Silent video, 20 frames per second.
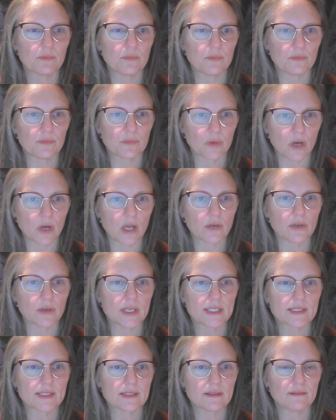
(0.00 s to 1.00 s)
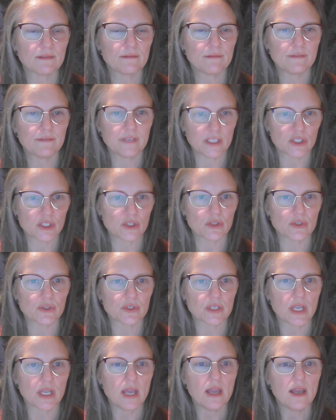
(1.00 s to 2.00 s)
progress
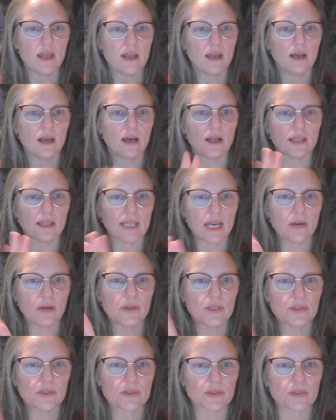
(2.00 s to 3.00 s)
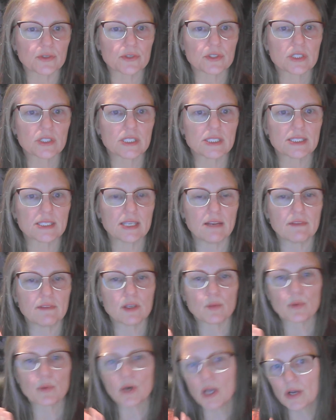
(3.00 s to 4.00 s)
features. Allow users to save
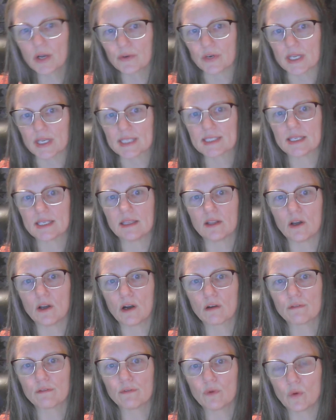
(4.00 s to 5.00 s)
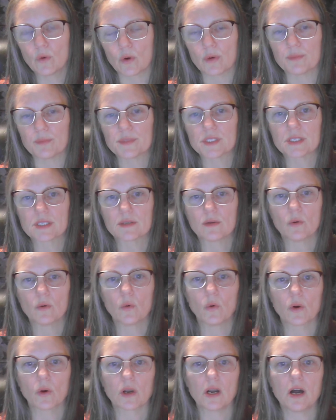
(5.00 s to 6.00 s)
their progress in long forms
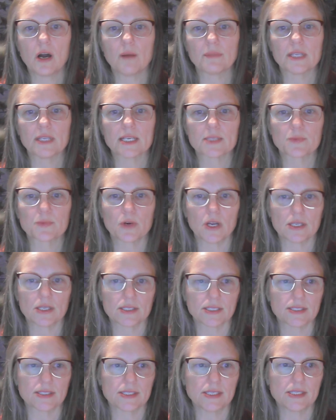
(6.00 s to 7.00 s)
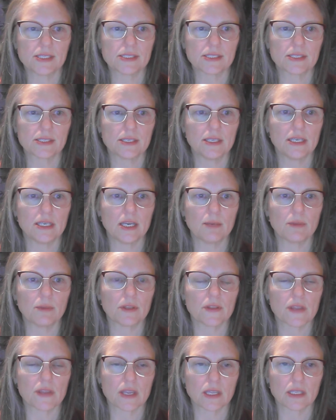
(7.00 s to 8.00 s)
or complex processes,
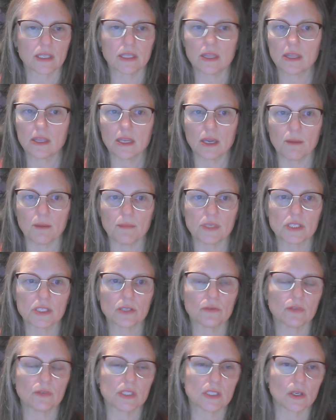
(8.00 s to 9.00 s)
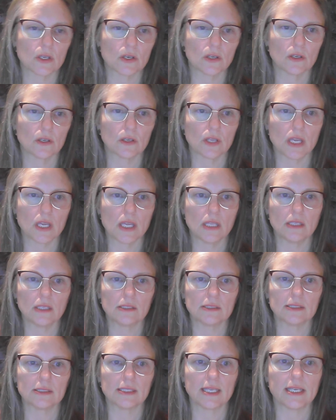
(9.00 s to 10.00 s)
enabling them to return
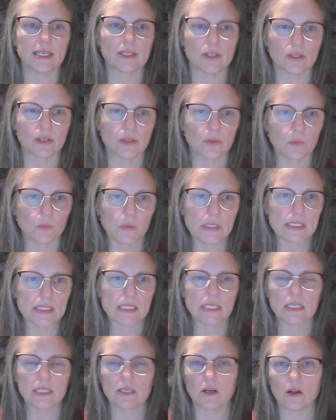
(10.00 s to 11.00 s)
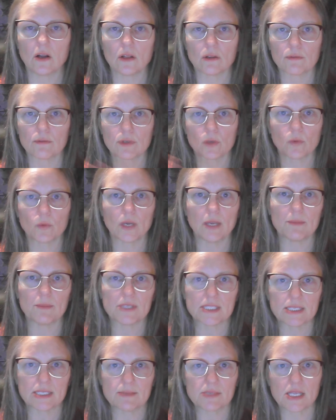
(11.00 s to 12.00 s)
later. We see it all over the web. It
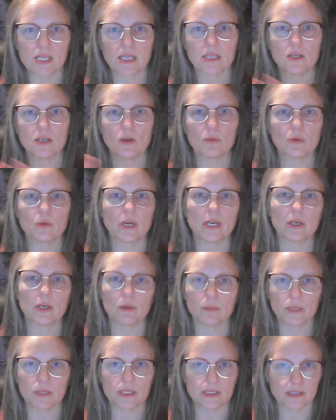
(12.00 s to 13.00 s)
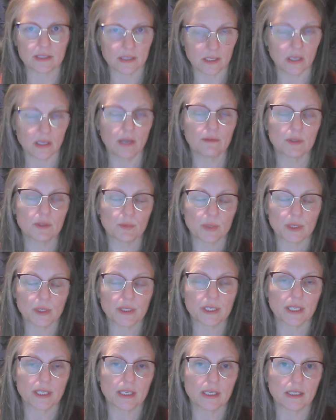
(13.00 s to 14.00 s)
seems like a no-brainer, but you have to build
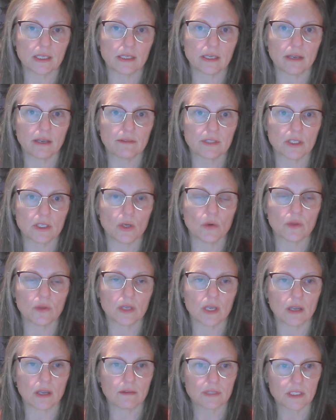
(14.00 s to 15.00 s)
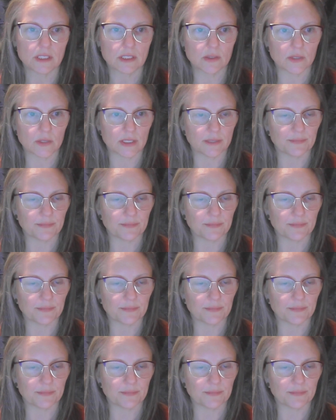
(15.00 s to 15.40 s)
it in and you have to know that you have to do it.